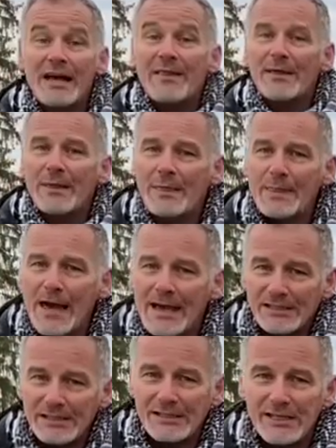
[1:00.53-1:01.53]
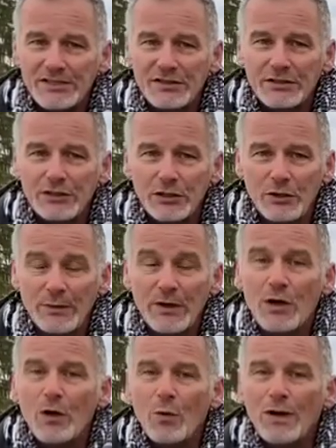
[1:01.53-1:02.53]
The next stage in the loop,
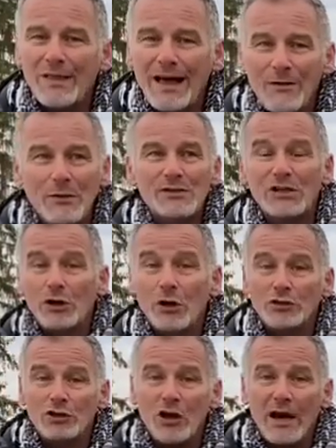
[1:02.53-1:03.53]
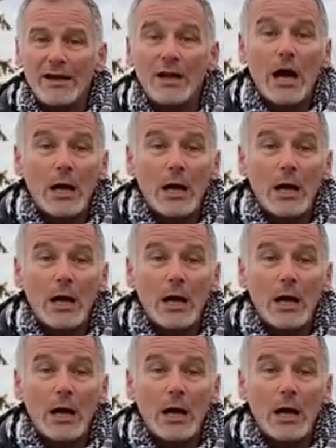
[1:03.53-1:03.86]
well, that one's a lot drier, a